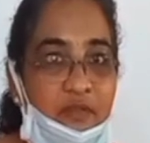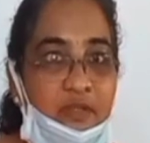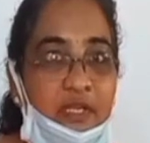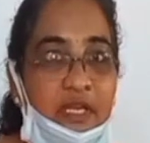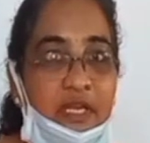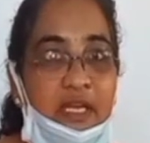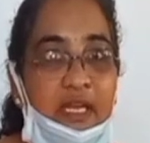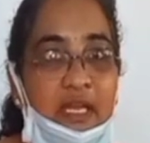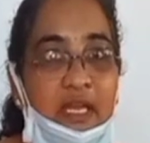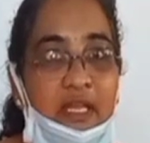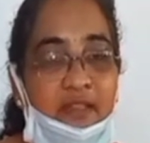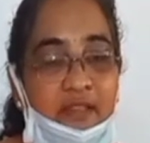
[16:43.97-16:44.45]

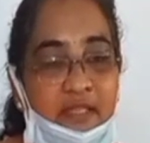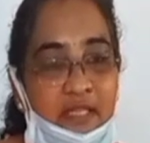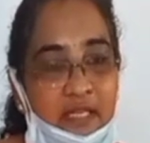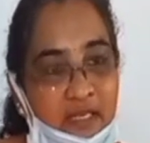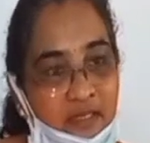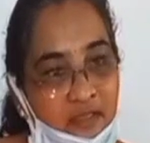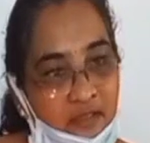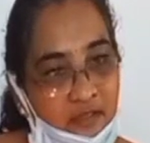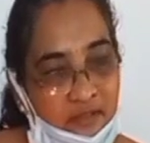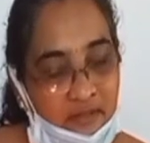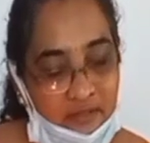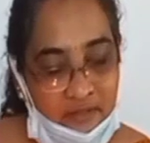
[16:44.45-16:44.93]
Okay, and
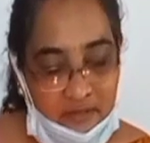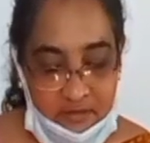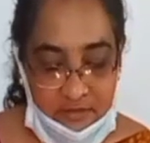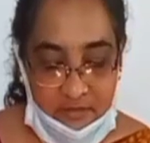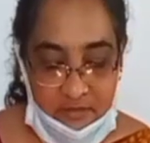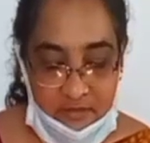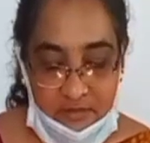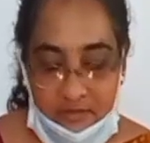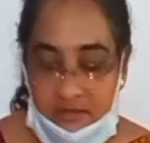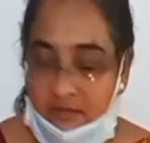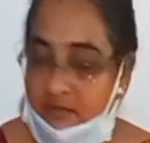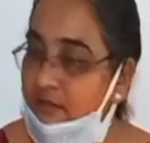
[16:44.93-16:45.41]
then
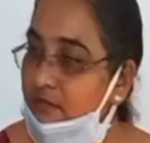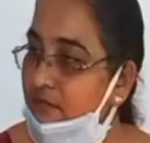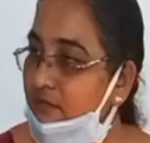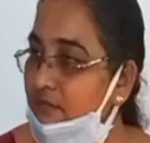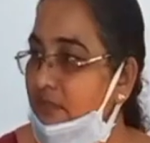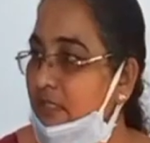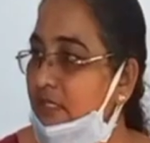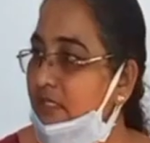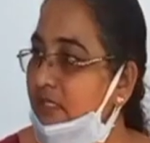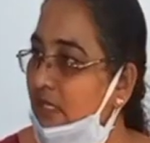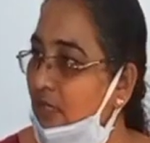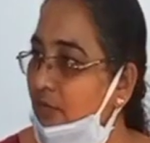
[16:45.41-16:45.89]

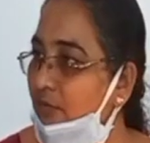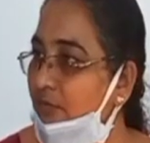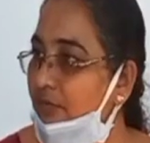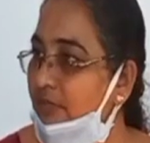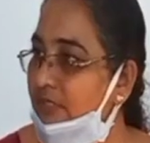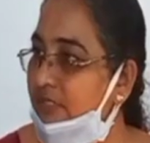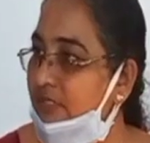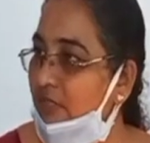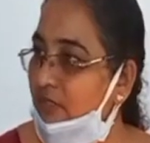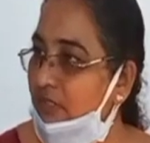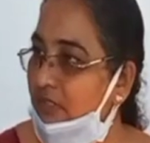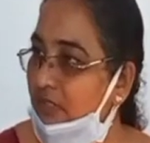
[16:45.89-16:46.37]
the
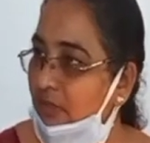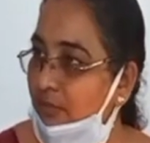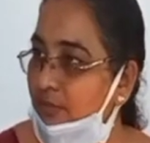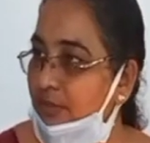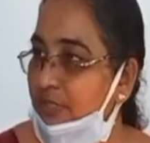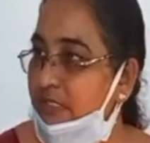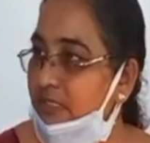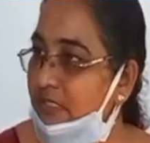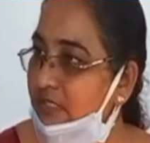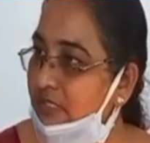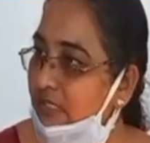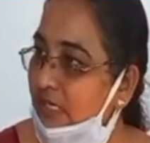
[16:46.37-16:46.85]
sound will start.
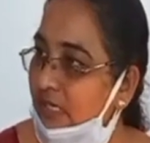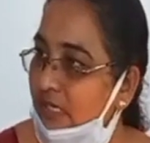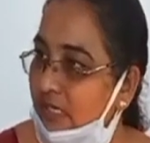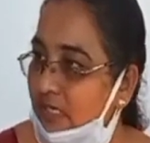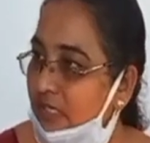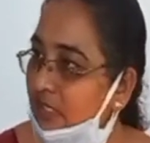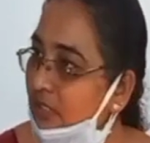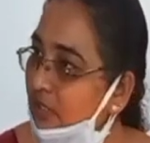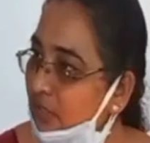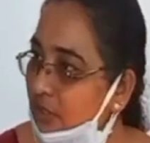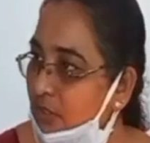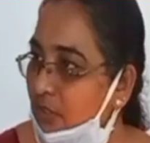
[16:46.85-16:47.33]
Now it is
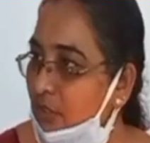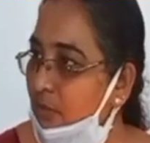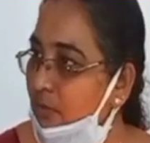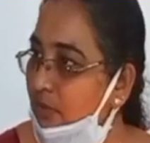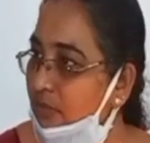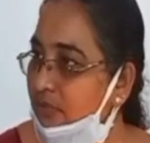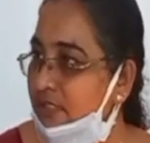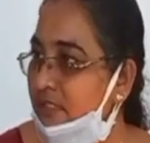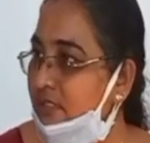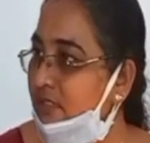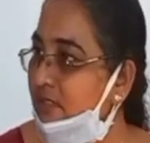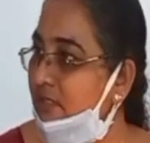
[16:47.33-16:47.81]
a
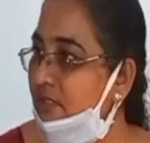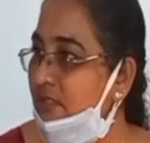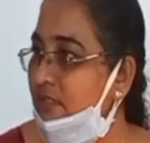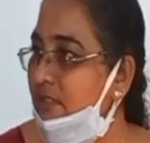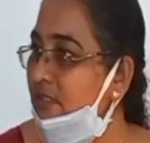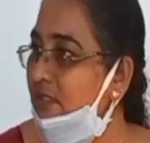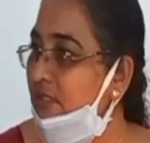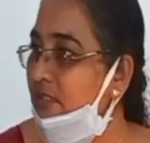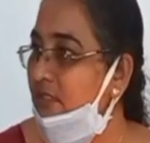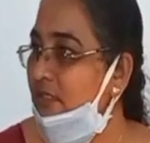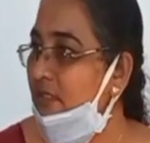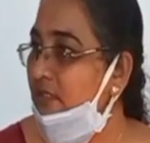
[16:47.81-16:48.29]
closed,
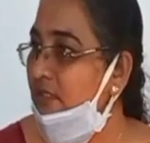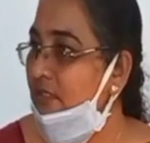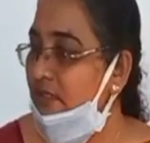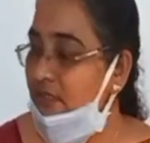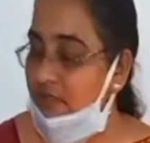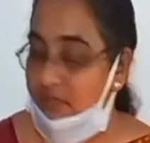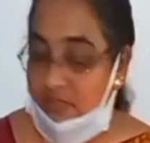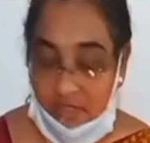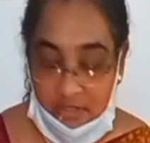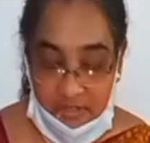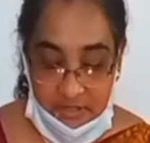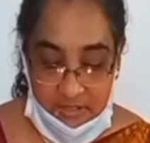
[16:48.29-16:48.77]

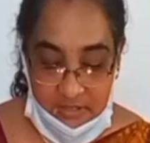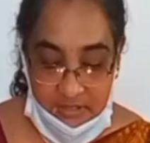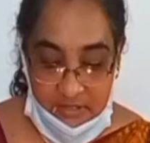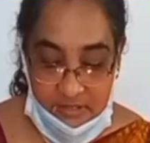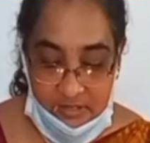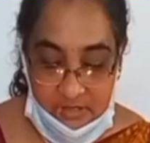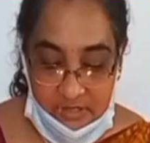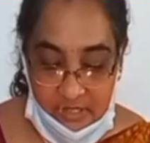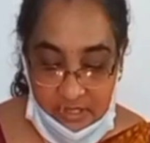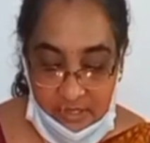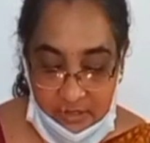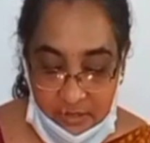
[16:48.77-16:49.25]

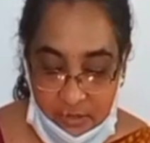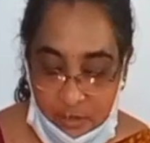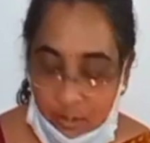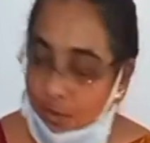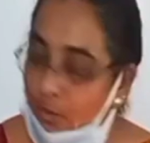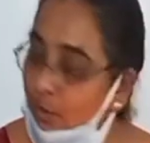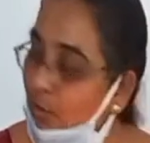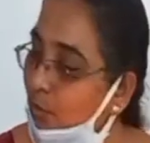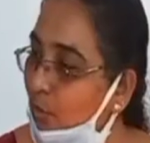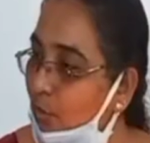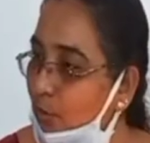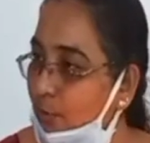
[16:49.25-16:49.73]
it is an
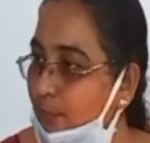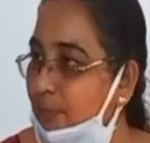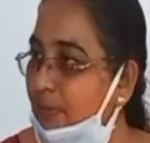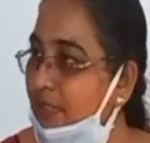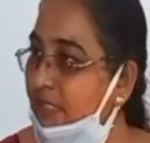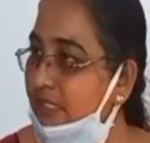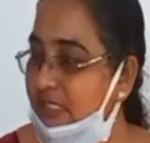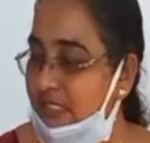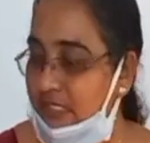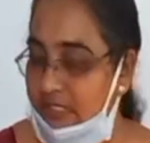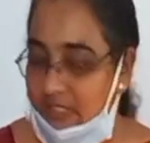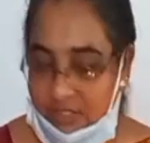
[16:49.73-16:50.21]

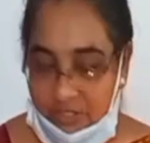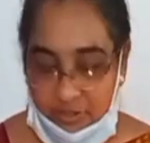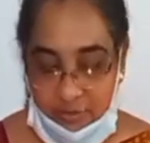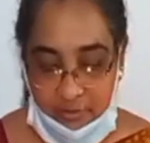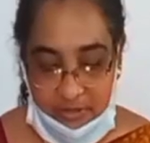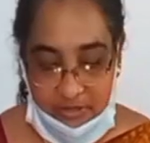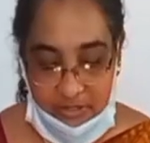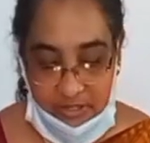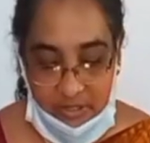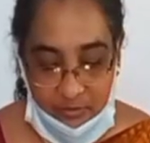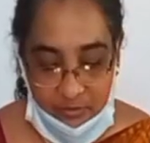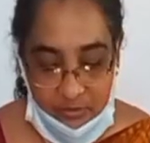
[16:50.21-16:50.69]
open
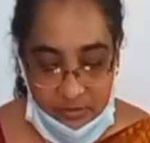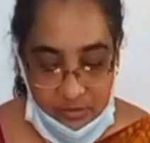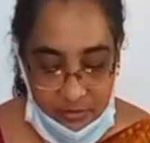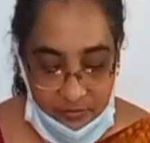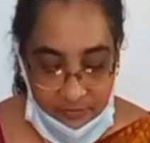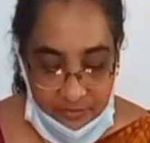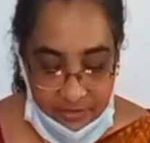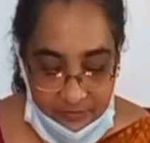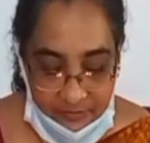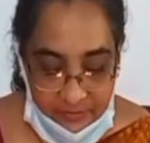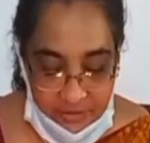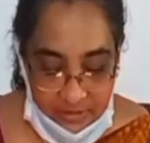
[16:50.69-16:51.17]
circuit now.
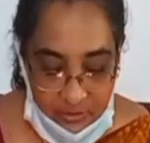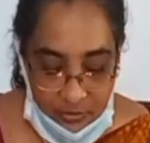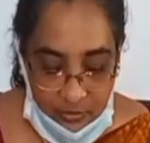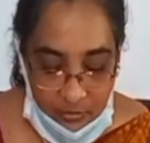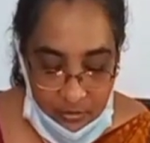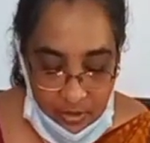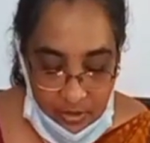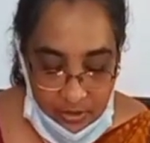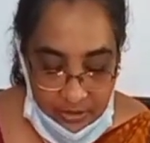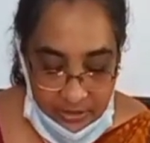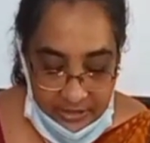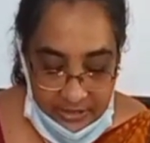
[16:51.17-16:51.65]
So when we
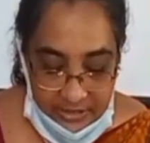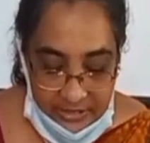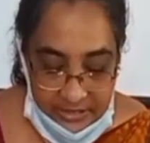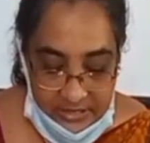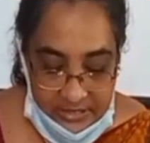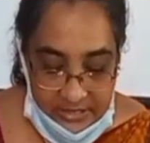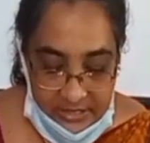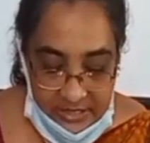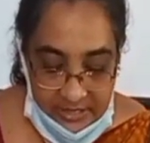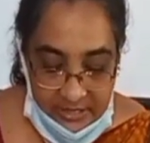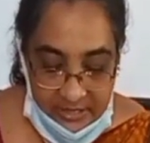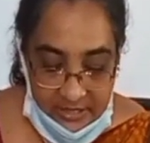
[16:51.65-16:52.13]
go on
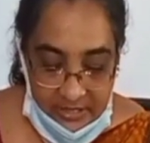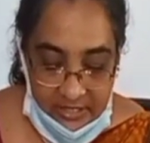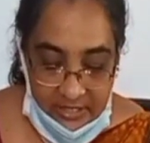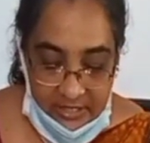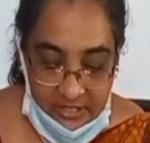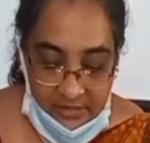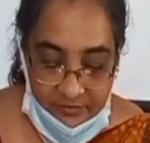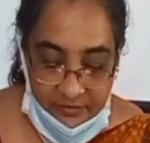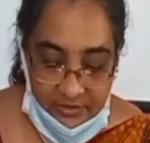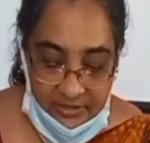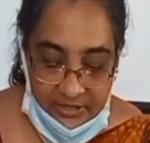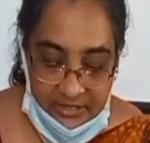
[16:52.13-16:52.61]
heating,
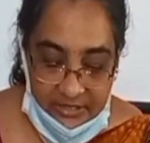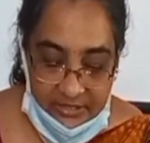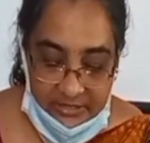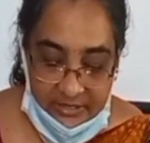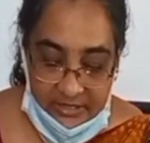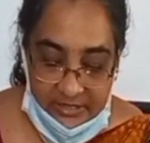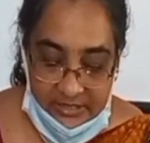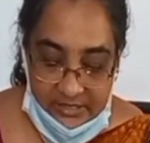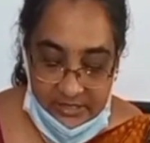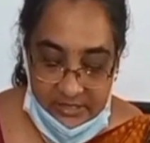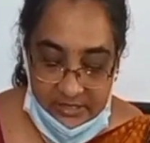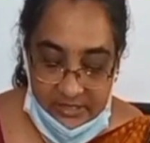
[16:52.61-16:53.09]
when
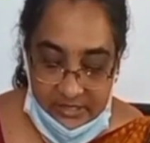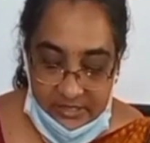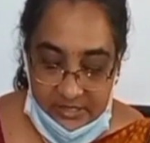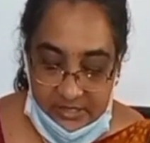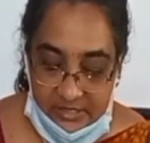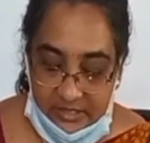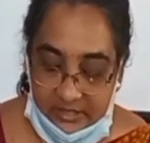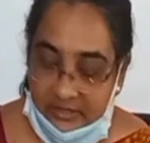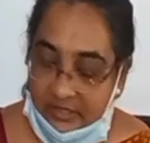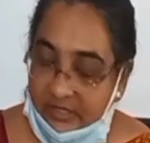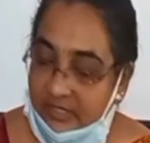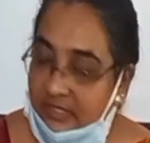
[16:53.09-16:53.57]
it touches
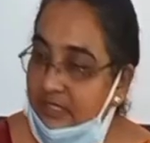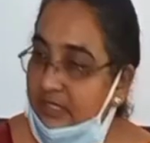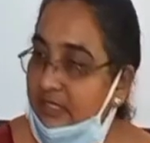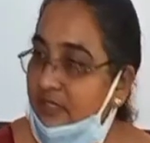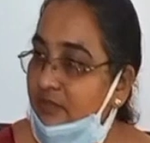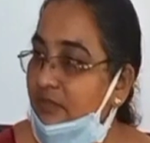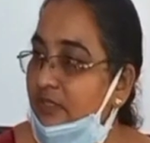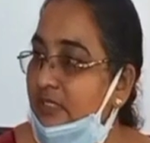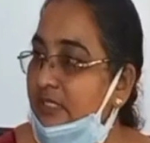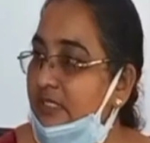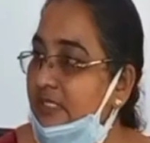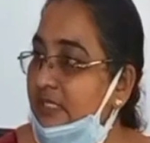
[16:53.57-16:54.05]
each other,
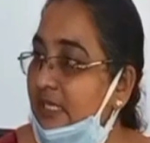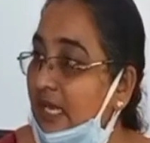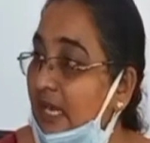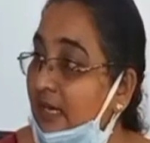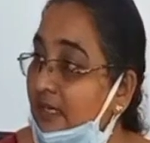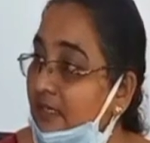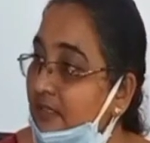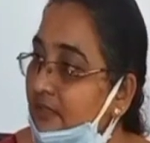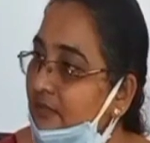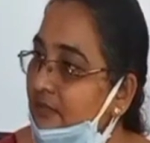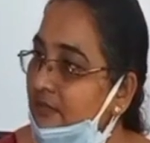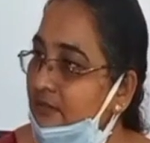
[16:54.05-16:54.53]
it will
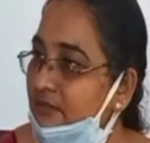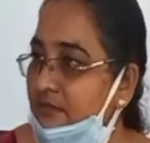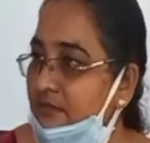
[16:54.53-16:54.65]
start